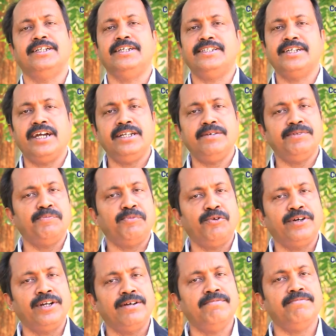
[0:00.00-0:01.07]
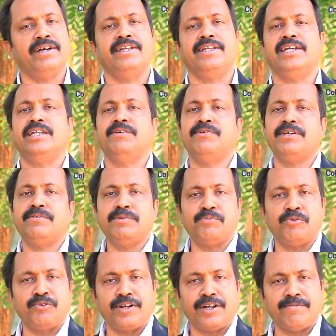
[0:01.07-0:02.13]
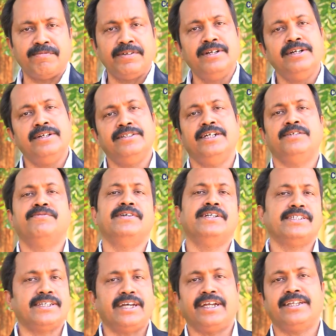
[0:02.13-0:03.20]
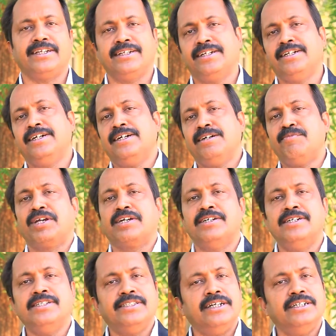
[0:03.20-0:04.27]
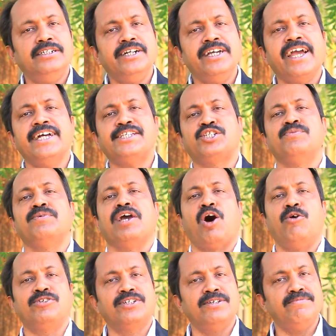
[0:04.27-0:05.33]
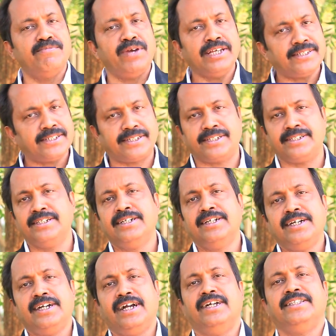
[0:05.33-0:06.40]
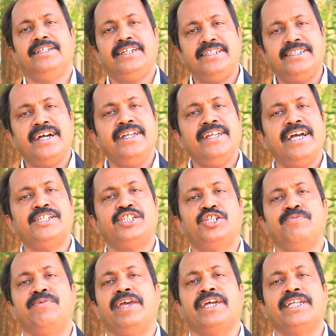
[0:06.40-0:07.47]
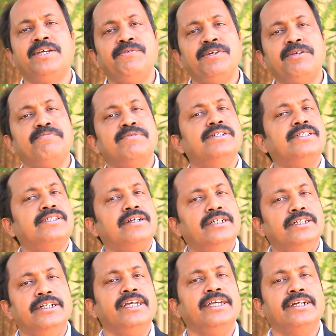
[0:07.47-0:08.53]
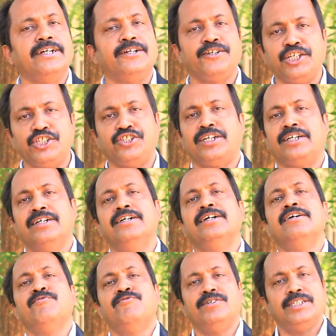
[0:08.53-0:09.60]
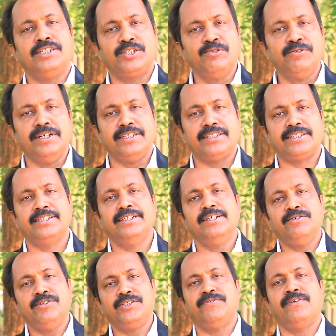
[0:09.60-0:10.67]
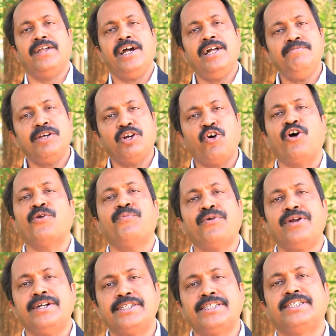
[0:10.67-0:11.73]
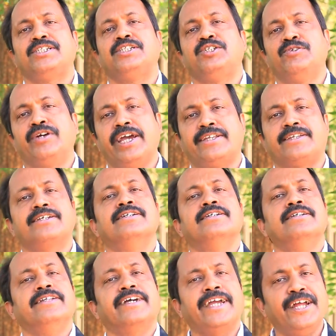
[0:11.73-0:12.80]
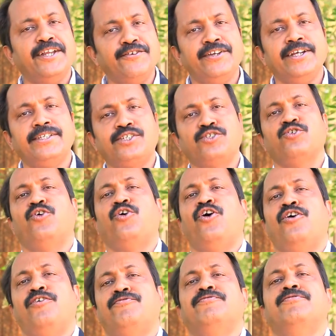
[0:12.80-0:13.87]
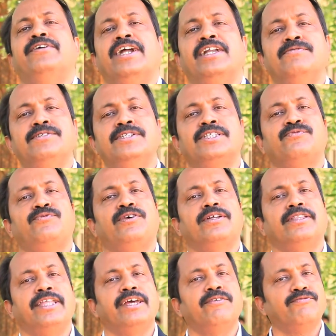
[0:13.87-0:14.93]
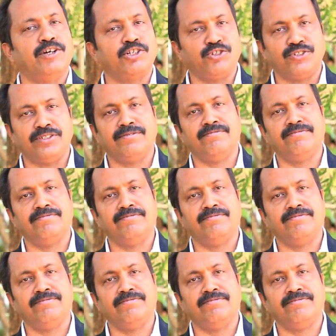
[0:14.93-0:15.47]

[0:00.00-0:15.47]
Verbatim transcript: design of the program and delivery of the program, that will decide. Because the learning has to be outcome based and the design has to be activity based learning and teaching for the students, which will help the corporates to get the candidates of relevance for their function.